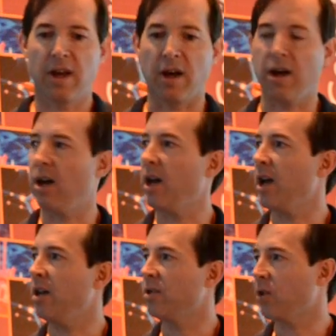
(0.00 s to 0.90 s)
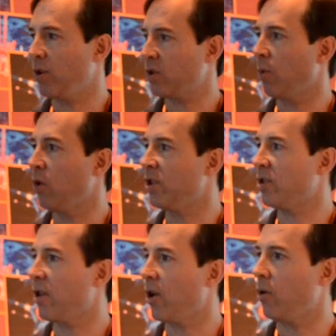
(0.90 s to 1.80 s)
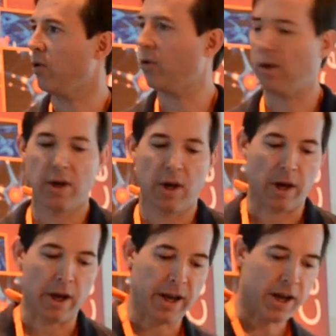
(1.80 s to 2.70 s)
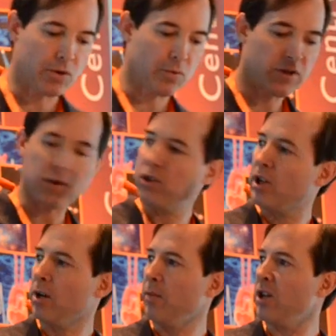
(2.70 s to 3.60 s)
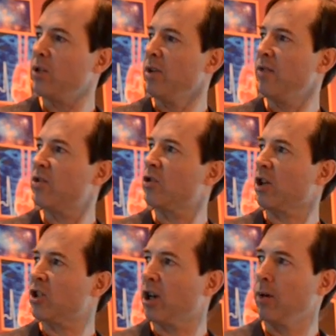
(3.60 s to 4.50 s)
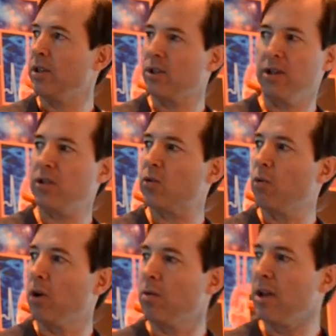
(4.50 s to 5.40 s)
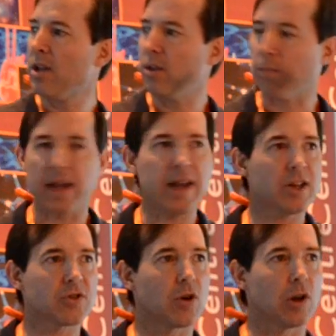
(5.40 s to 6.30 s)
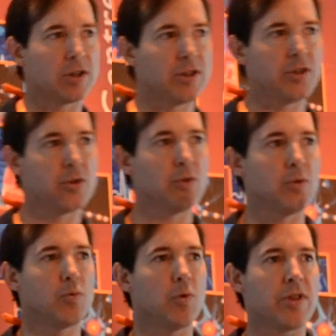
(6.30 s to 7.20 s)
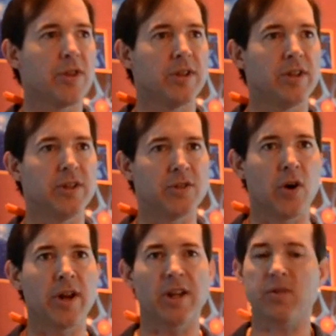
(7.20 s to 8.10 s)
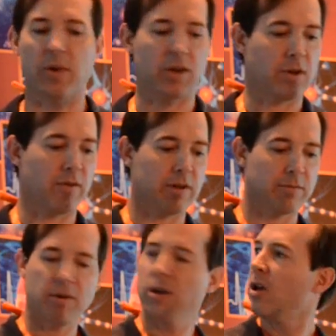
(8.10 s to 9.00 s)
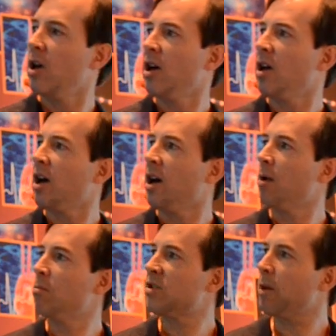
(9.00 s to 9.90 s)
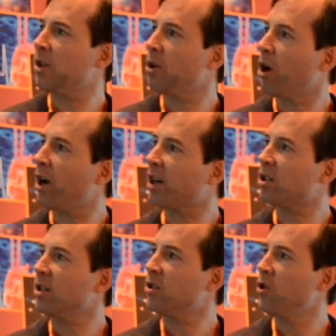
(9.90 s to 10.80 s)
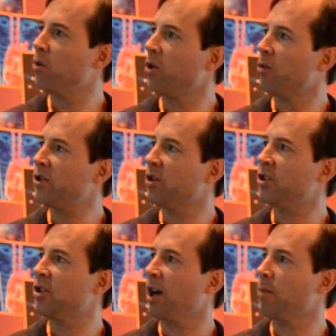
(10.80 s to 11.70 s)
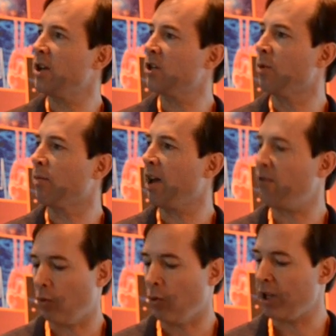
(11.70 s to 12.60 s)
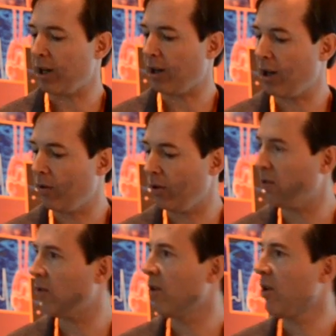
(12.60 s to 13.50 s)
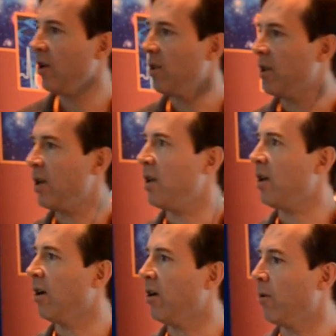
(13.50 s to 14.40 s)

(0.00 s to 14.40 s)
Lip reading: And so we expose it to those. And how does research data management infrastructure come into this? Well, the planning's got a lot to do with the design aspect of it. Something that I actually term a research data management platform, and that covers the